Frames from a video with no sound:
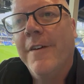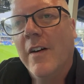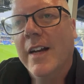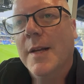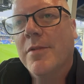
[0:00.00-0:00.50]

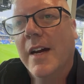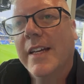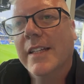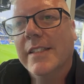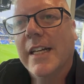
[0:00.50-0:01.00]
finally
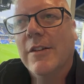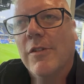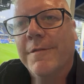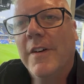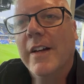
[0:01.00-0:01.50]
breaking the
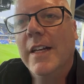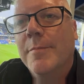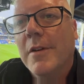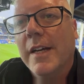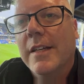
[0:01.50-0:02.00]
deadlock, finally
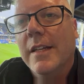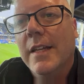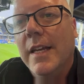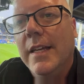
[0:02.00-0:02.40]
breaking the,